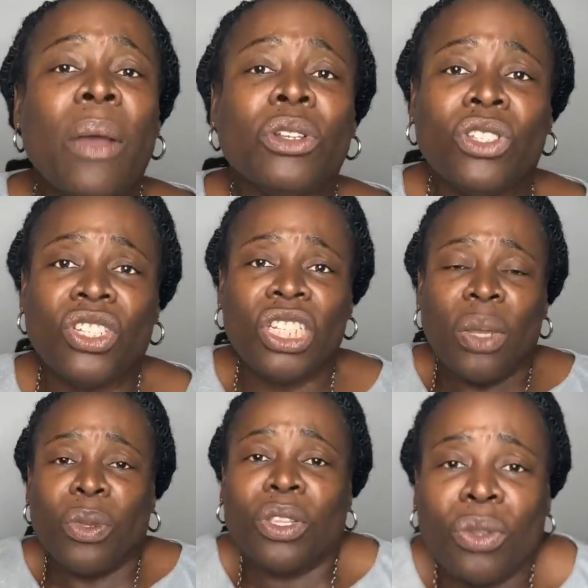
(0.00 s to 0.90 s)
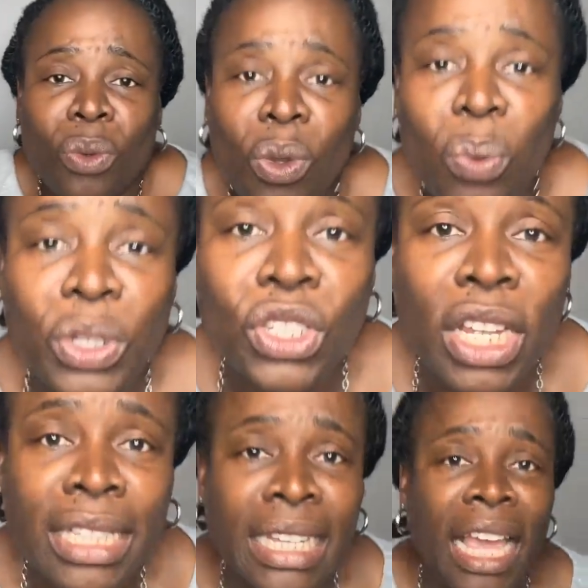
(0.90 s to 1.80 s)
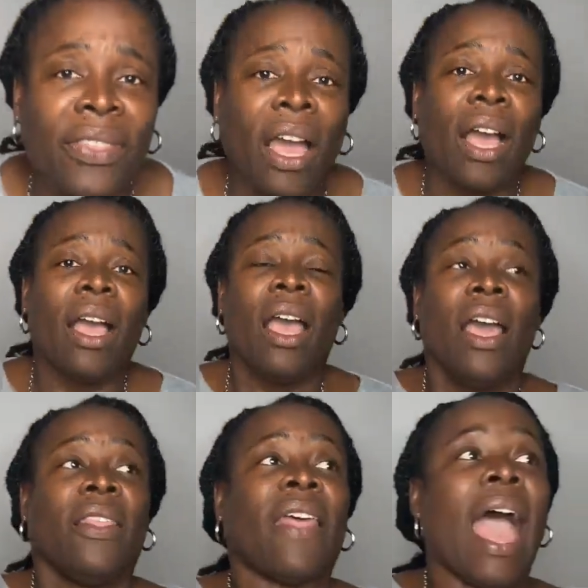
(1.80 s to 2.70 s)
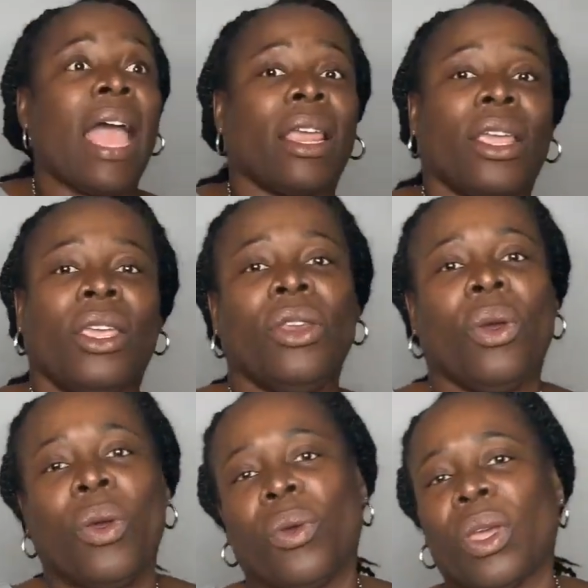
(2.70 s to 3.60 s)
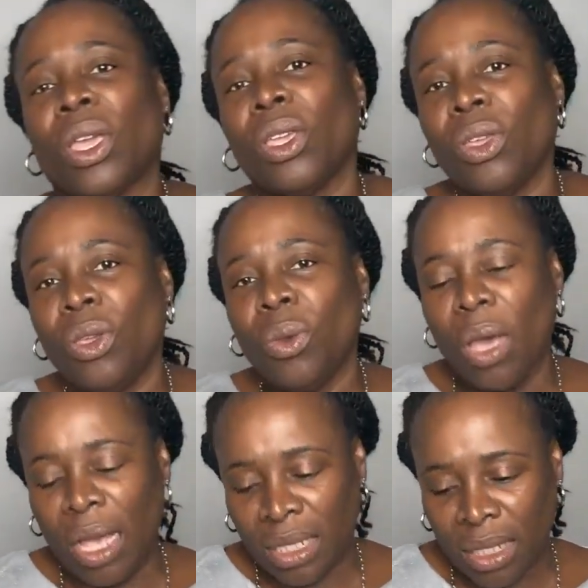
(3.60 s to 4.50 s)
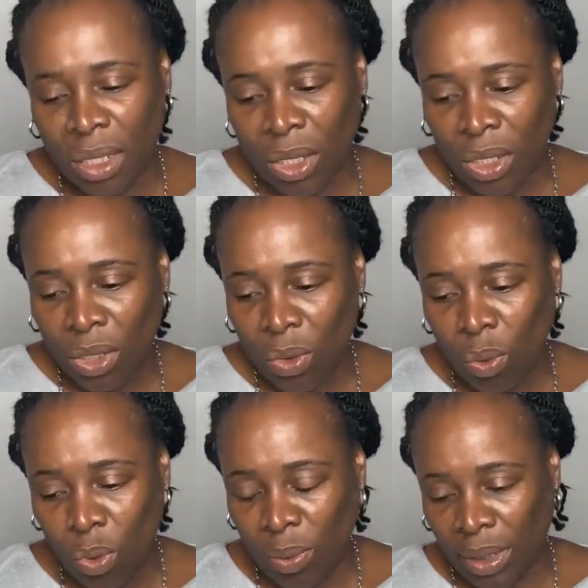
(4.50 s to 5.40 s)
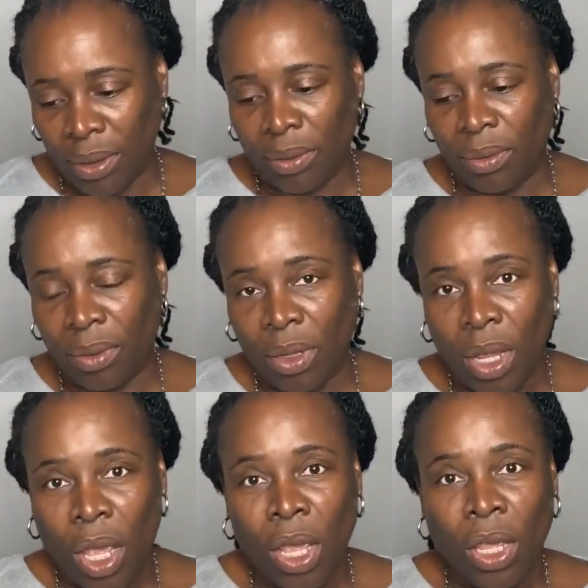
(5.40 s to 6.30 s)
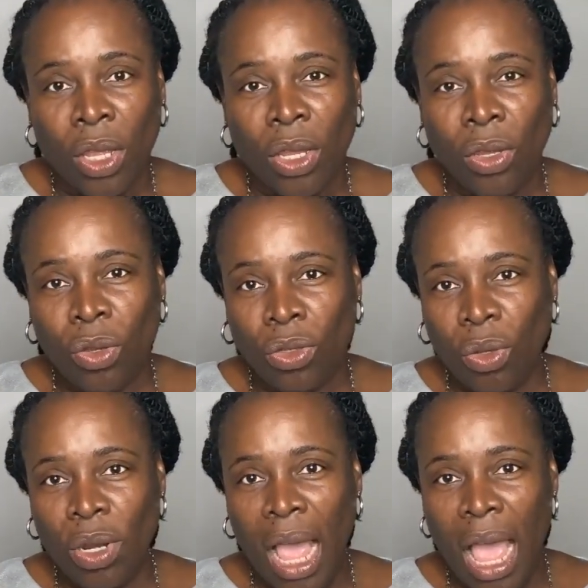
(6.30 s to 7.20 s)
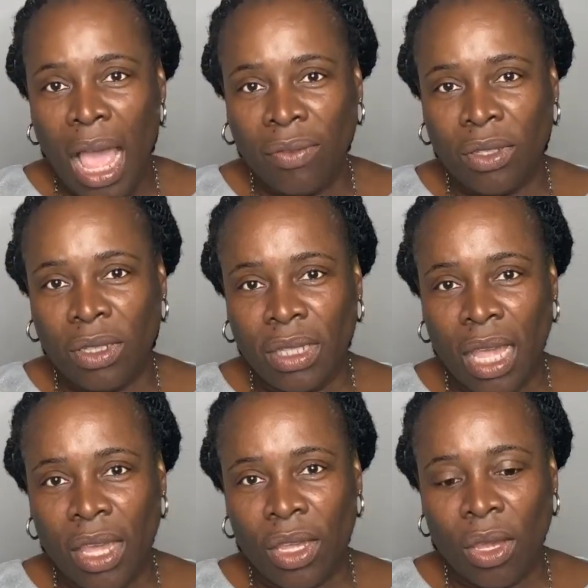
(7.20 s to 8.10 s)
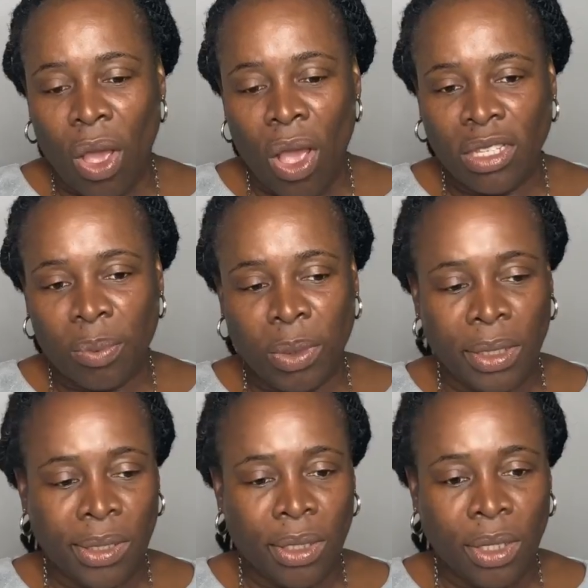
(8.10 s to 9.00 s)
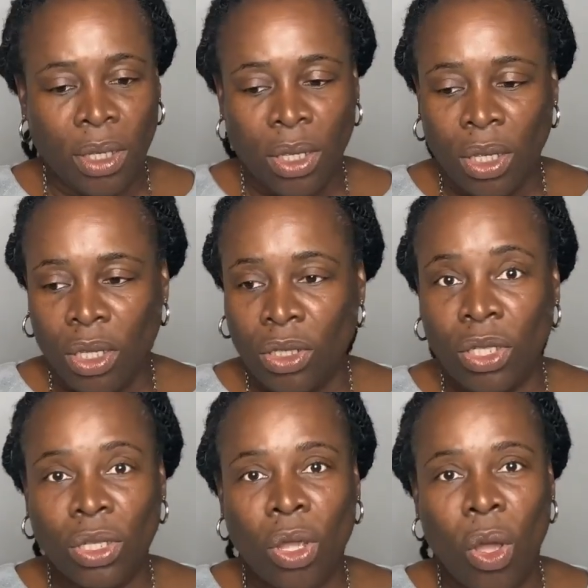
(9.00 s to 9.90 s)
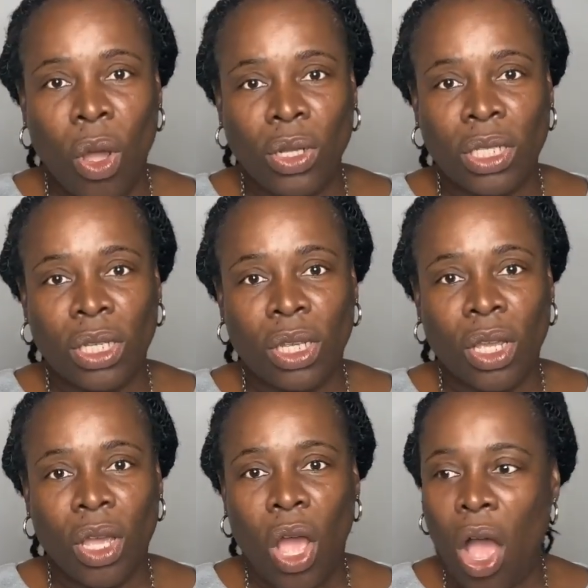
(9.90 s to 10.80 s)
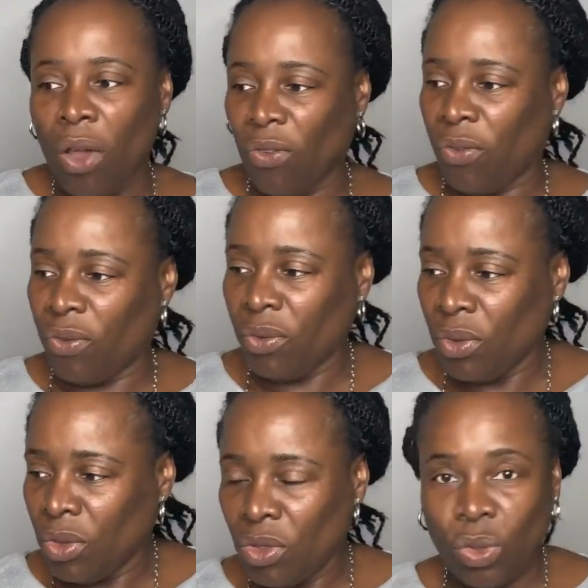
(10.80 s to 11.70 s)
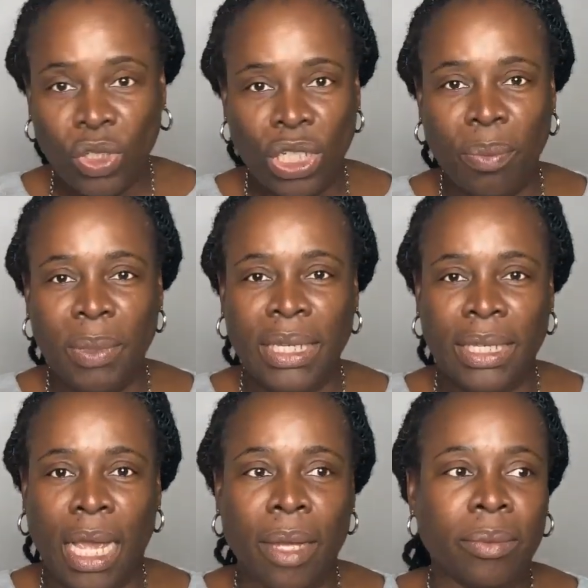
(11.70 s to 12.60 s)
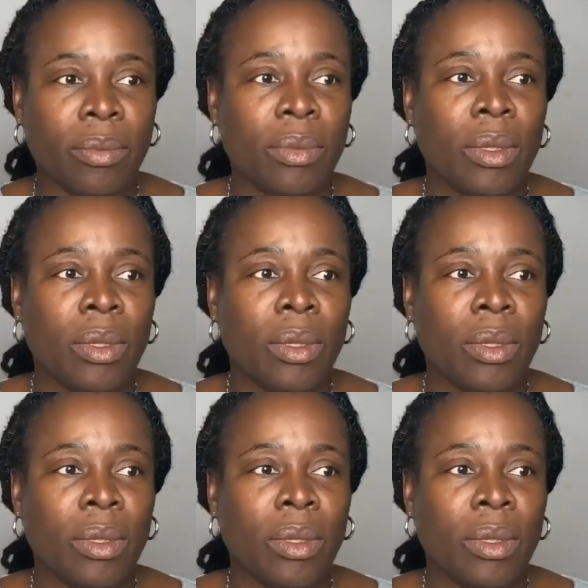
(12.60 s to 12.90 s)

and I want to share with you what we shared together. That, you as a woman, you don't have to take your husband to the court of social media,